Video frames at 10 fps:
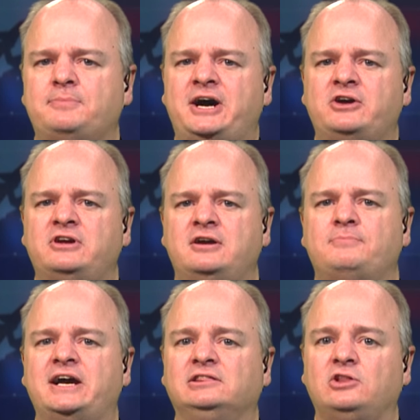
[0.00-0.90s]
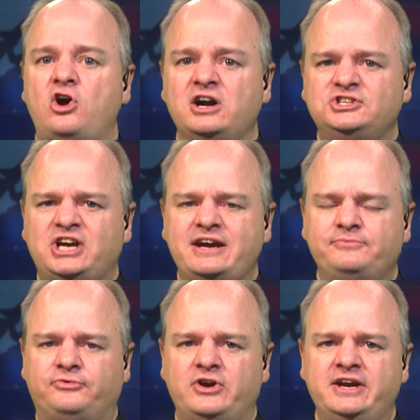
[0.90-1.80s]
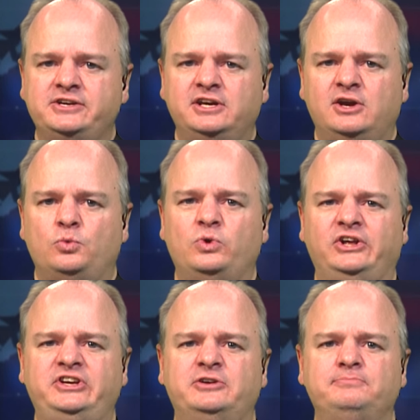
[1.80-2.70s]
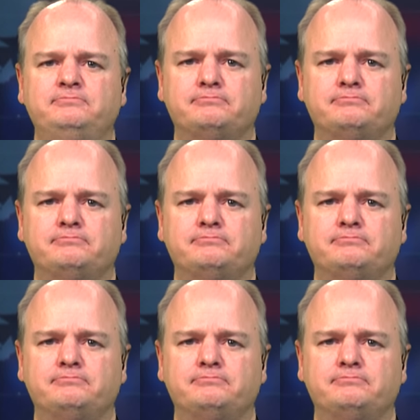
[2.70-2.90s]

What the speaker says: about my longtime friend, William